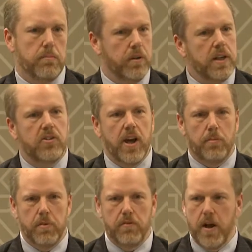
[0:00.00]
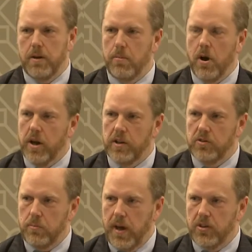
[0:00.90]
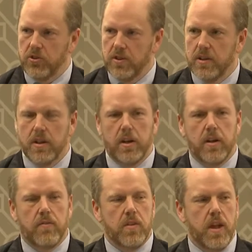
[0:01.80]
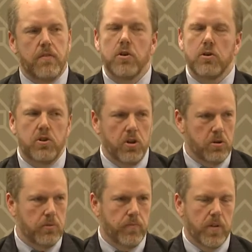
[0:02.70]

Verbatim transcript: please help me find a parking space. If you do,